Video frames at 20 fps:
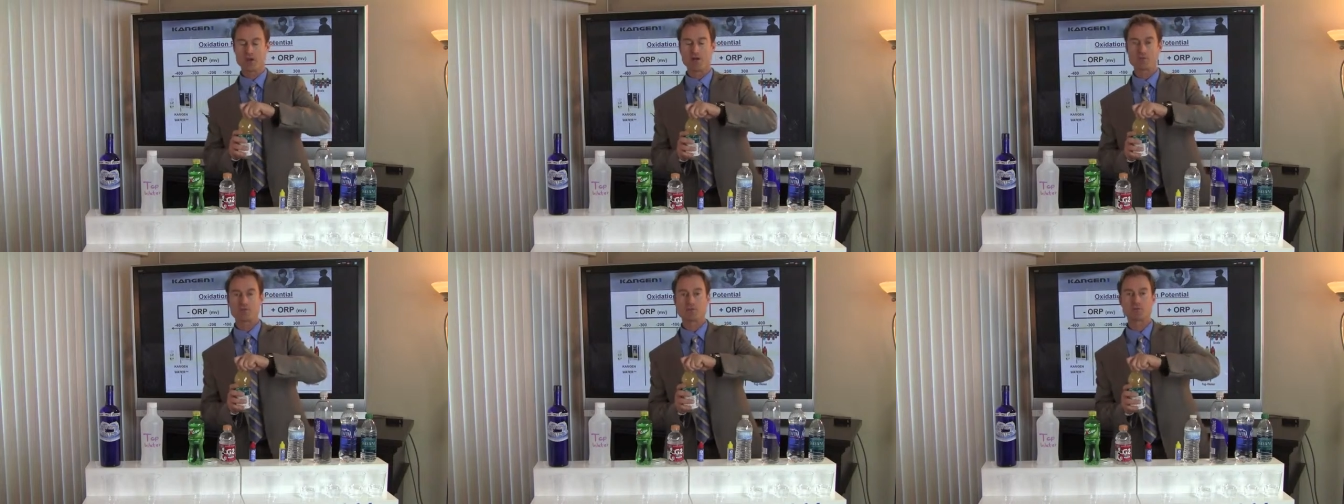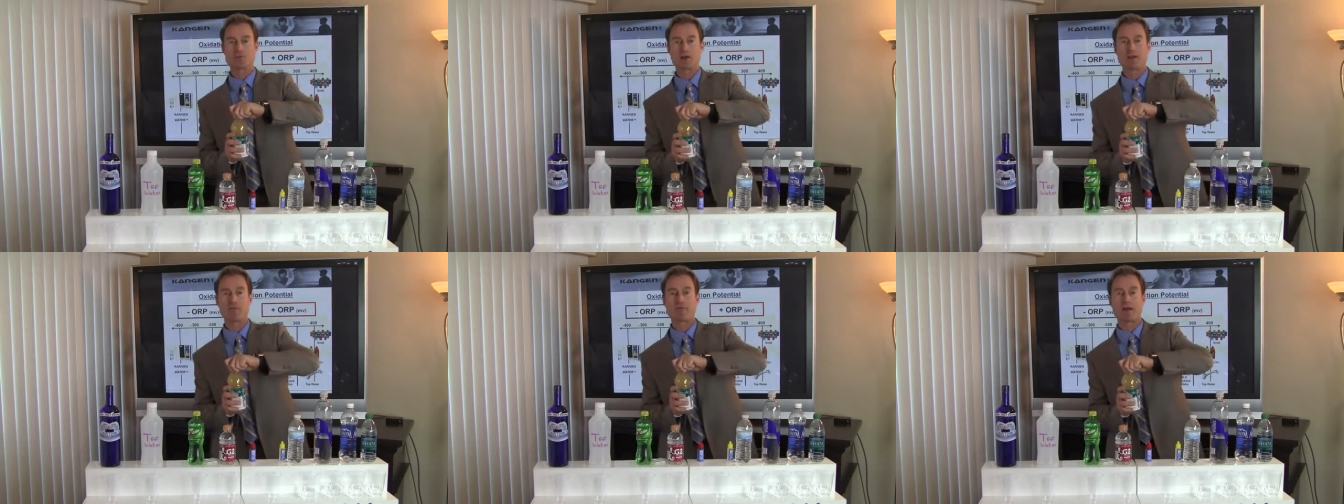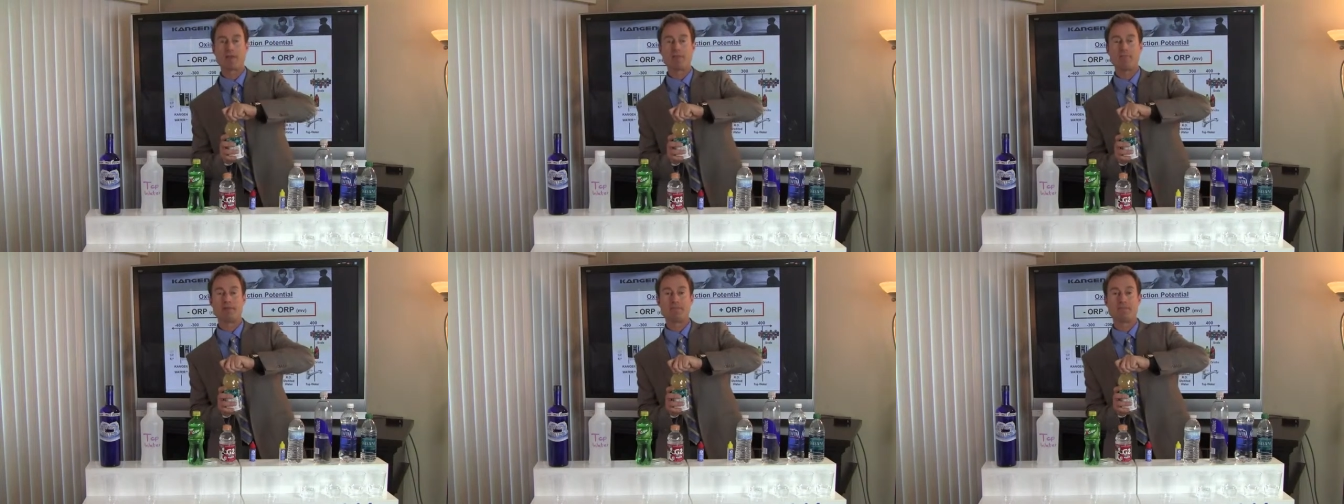health drink
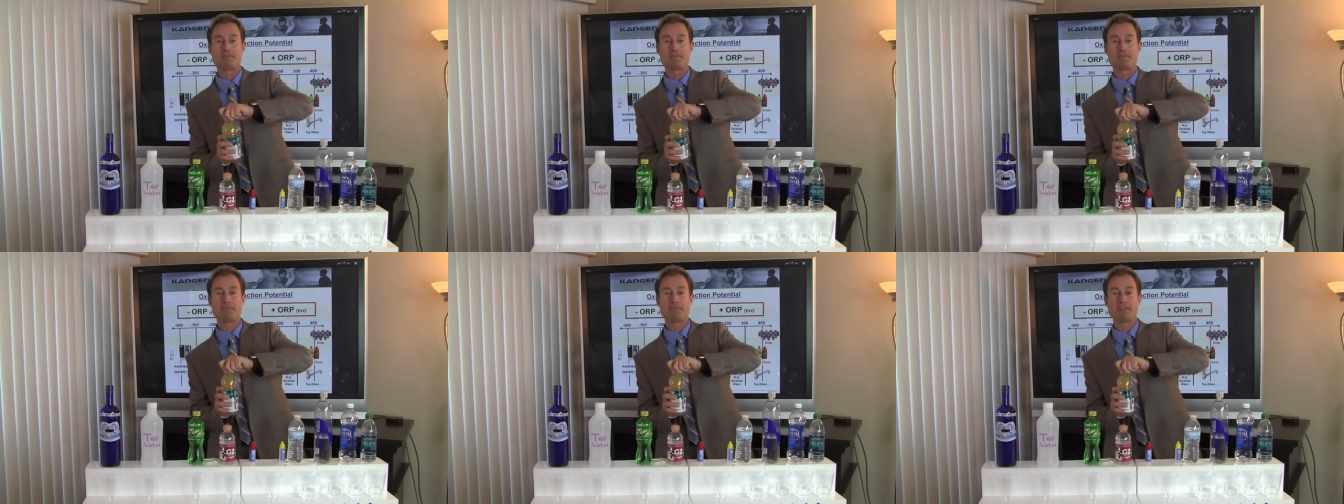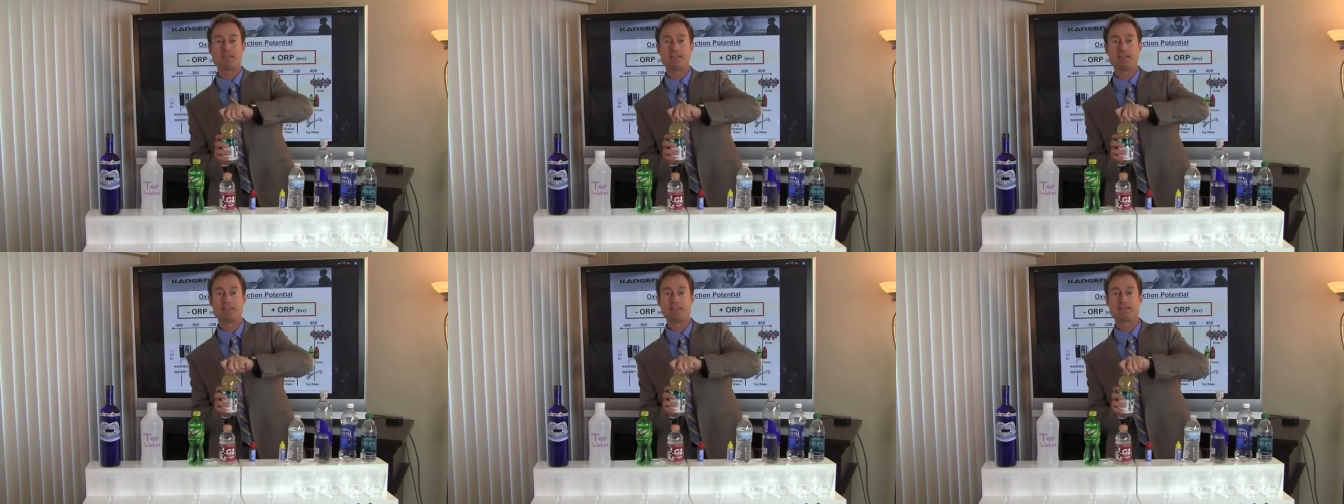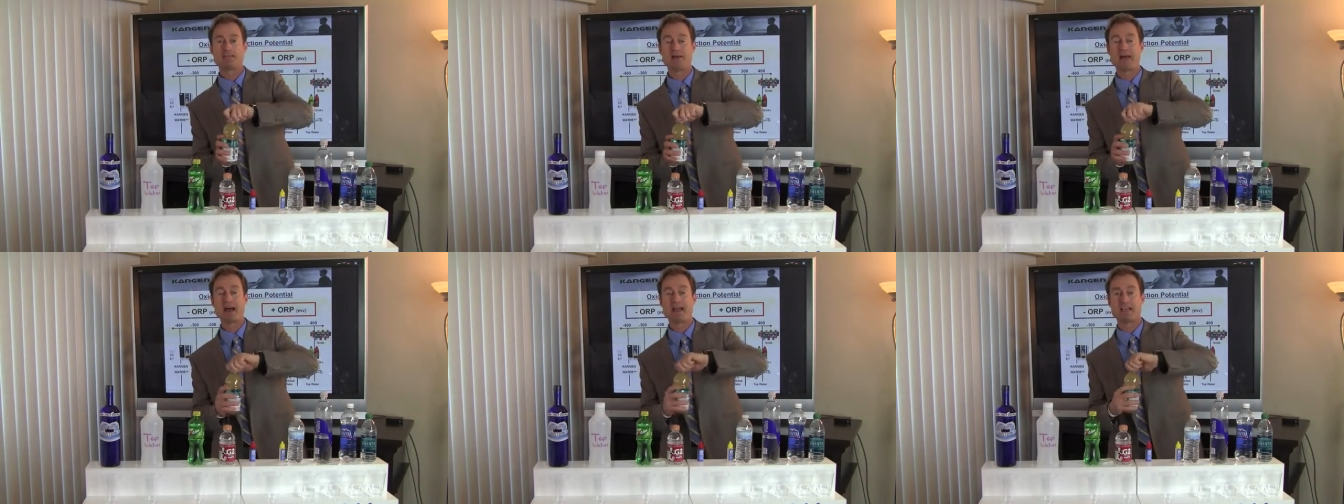by Men's
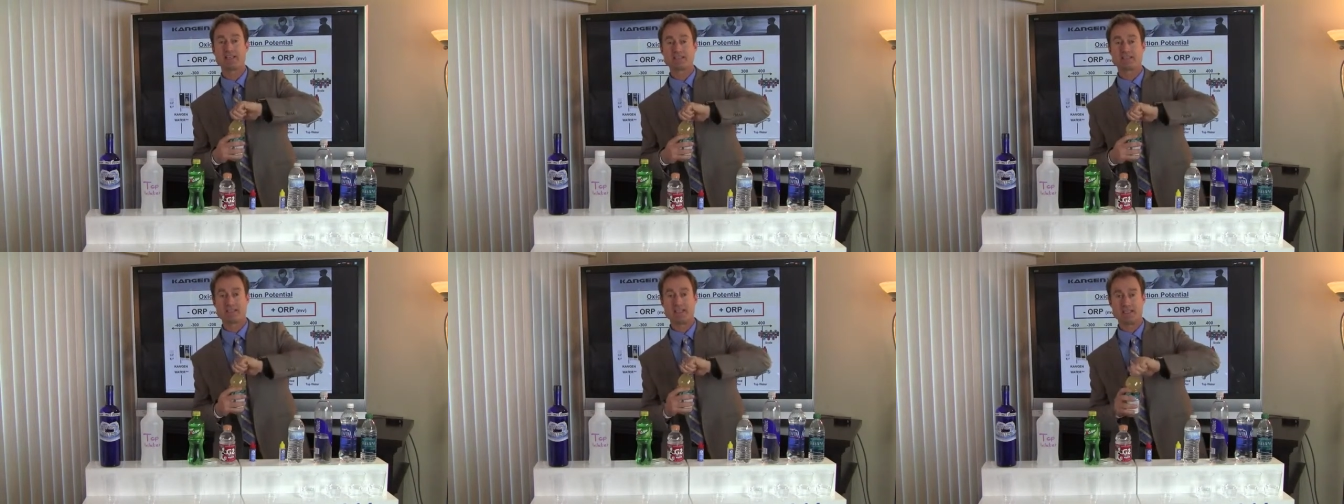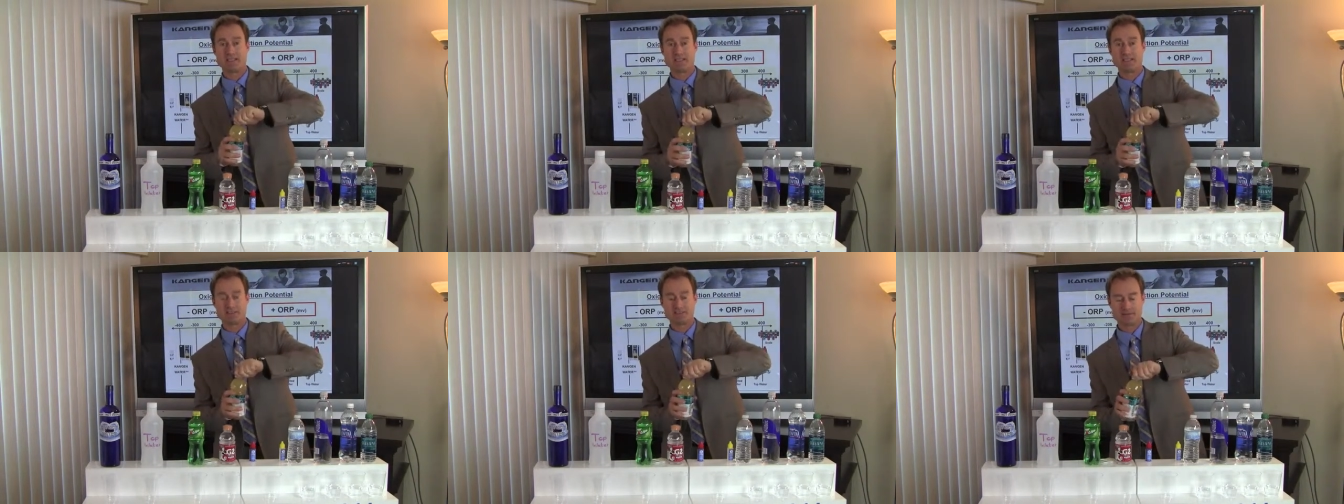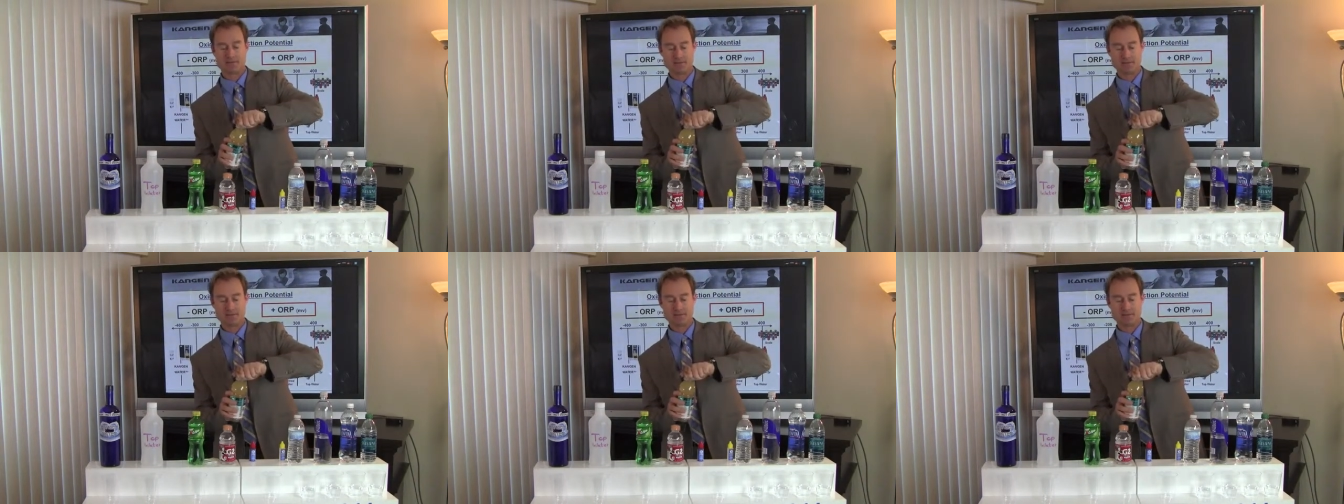Fitness magazine.